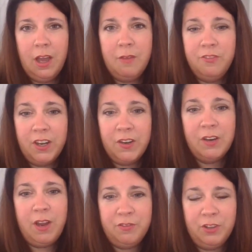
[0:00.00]
I'm
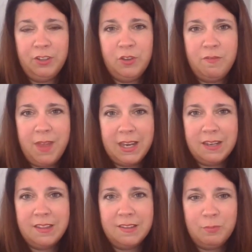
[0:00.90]
very grateful to have made
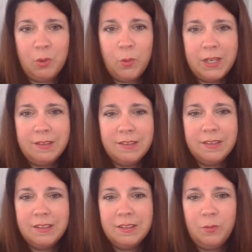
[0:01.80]
it to this
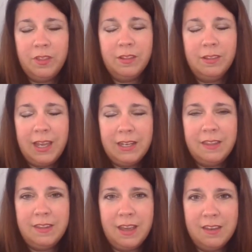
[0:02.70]
point with a
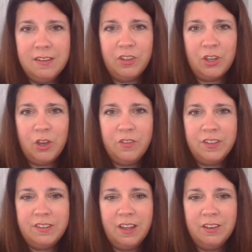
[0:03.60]
light at the of the
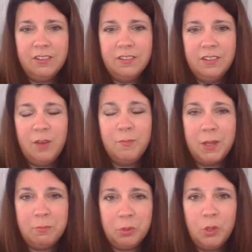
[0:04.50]
COVID tunnel and
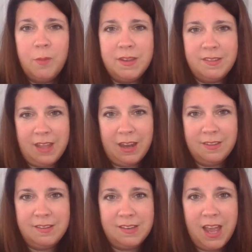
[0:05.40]
my employment
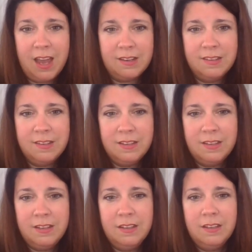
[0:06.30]
status intact.
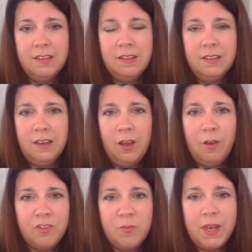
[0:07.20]

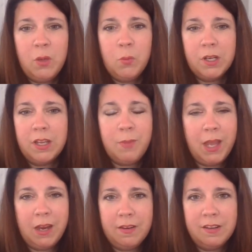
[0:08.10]
However, many working
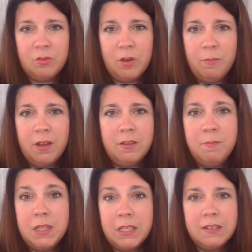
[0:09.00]
parents were among the
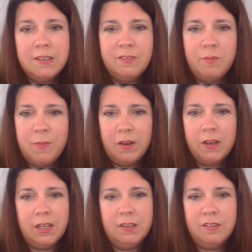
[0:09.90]
millions of
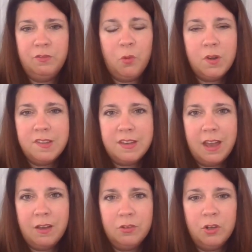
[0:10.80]
Americans forced
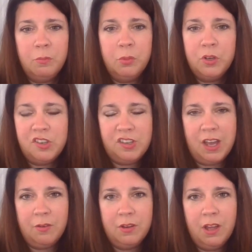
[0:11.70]
out or pushed
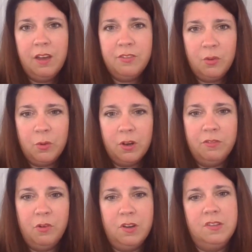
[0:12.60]
out of the
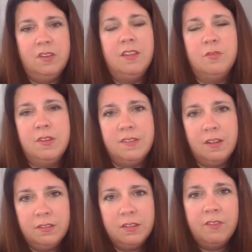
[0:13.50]
workforce as a
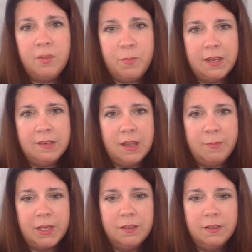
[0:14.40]
result of the
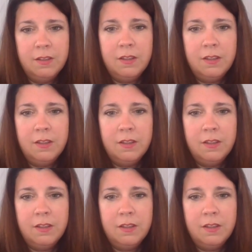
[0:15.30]
pandemic.